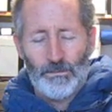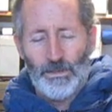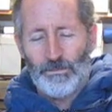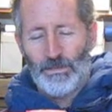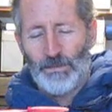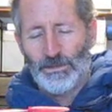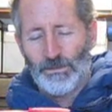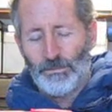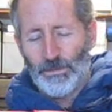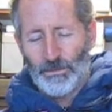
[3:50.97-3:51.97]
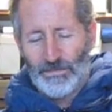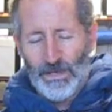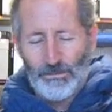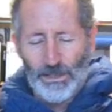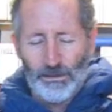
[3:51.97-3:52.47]
maybe some people have
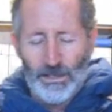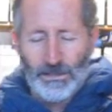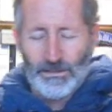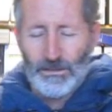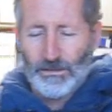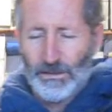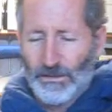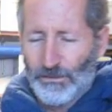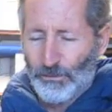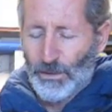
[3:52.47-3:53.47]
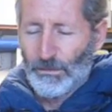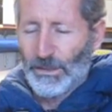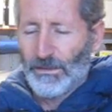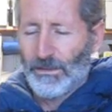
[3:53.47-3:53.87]
had better luck than this one, but